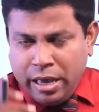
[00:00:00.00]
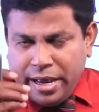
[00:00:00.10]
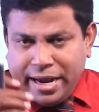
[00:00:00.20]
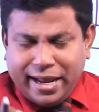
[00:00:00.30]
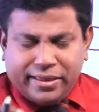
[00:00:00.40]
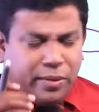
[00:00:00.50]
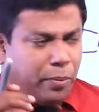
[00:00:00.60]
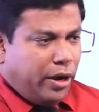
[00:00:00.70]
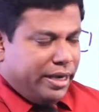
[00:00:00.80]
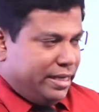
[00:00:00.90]
Another
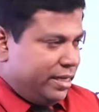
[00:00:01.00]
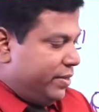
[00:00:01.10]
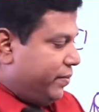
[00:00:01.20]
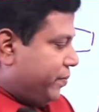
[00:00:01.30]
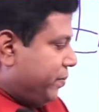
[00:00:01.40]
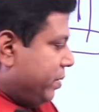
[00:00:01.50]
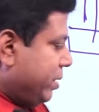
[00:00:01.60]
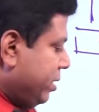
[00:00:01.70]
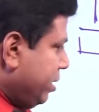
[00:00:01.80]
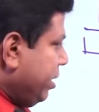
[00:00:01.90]
point,
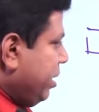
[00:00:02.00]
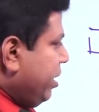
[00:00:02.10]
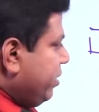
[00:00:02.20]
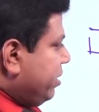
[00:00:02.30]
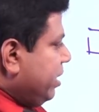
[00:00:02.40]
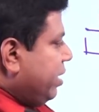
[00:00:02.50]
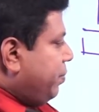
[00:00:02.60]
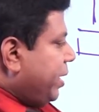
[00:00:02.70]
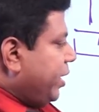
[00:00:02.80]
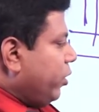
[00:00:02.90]
the
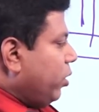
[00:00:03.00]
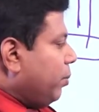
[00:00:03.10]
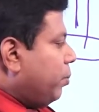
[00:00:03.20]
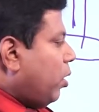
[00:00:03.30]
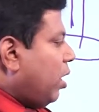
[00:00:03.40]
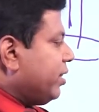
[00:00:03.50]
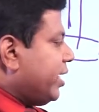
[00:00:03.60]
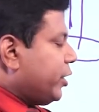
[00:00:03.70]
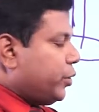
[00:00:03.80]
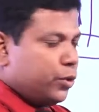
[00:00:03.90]
pendulum ball
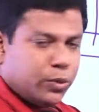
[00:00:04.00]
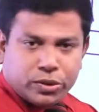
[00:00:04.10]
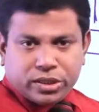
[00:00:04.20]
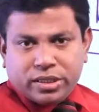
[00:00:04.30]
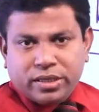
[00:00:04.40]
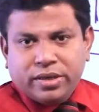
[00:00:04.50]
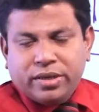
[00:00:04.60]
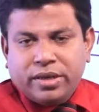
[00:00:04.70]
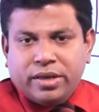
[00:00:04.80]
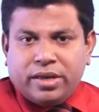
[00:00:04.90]
that you use
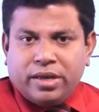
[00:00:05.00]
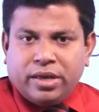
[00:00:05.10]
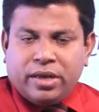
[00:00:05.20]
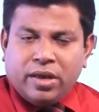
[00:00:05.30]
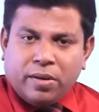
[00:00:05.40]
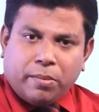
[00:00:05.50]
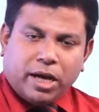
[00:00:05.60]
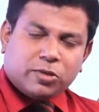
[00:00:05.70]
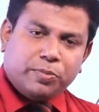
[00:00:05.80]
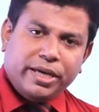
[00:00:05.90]

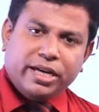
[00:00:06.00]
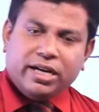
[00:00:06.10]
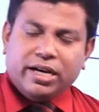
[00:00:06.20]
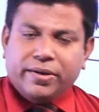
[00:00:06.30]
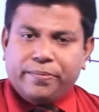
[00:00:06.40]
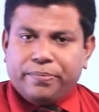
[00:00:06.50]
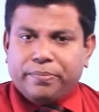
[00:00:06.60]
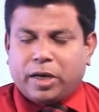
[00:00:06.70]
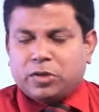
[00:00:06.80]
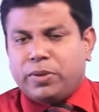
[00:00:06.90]
must be
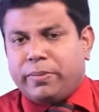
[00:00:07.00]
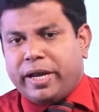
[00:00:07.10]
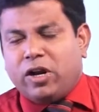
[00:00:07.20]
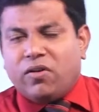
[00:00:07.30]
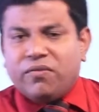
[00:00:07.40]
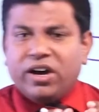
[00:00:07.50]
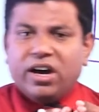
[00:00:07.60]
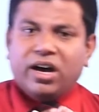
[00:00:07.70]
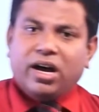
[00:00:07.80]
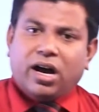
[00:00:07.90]
made of
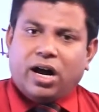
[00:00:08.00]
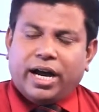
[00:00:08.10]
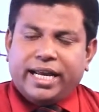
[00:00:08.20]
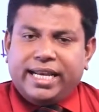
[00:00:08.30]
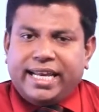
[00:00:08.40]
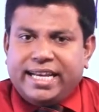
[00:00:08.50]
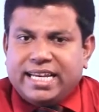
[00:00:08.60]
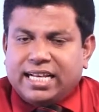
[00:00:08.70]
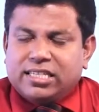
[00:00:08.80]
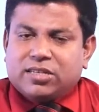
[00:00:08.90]
a highly
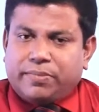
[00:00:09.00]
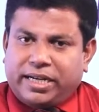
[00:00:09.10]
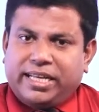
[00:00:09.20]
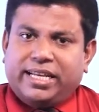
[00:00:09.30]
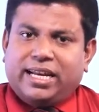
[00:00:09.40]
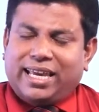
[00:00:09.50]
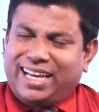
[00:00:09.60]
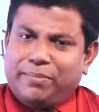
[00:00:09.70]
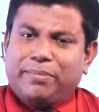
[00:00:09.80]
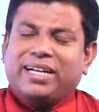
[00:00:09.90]
dense material like
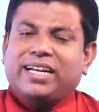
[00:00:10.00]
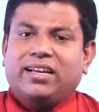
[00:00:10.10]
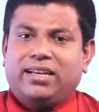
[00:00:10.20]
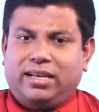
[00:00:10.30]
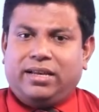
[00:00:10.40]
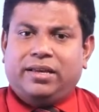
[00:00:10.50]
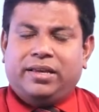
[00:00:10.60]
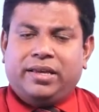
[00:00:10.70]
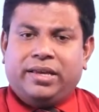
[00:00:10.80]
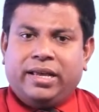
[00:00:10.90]
a metal.
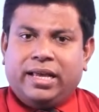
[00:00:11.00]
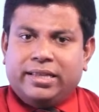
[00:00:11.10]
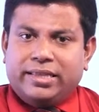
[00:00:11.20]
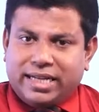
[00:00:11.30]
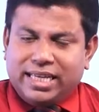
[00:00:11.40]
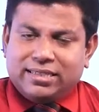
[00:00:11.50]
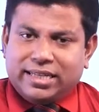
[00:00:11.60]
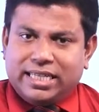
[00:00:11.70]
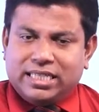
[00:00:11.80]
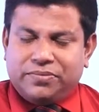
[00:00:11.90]
The
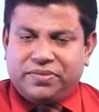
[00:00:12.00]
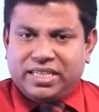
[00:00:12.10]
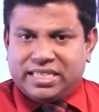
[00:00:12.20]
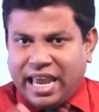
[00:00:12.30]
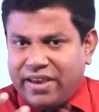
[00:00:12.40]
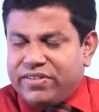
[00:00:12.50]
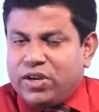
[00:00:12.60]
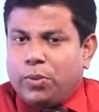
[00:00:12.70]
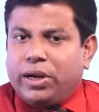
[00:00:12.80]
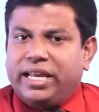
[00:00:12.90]
reason is, if it is heavy
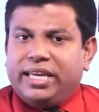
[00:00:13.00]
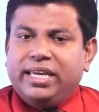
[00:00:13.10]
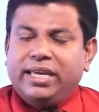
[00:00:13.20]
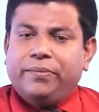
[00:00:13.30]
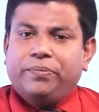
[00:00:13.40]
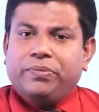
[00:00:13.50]
only,